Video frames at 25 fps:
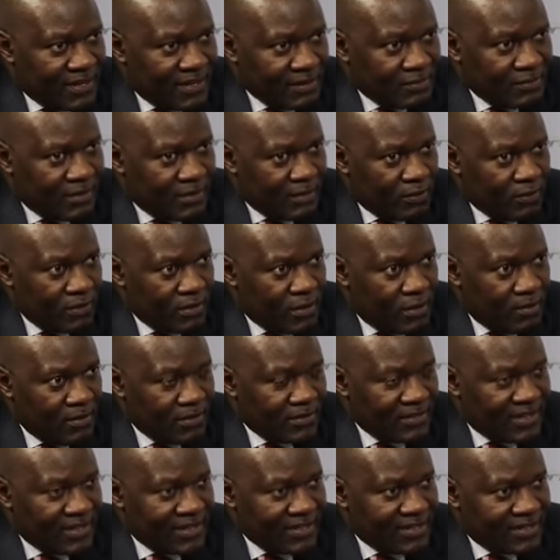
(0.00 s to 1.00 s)
Actually, on our
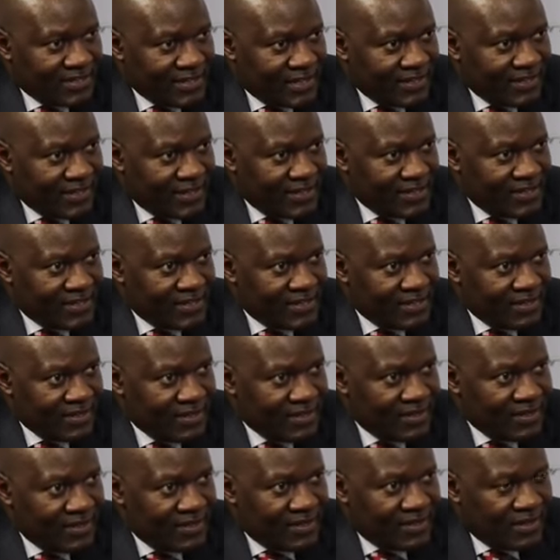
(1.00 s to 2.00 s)
metering strategy,
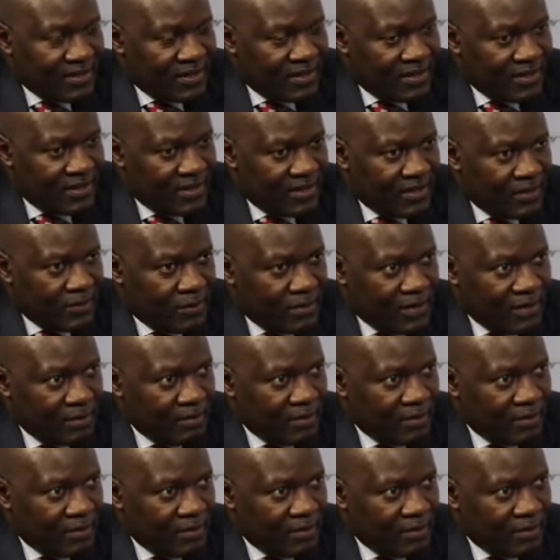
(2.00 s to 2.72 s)
we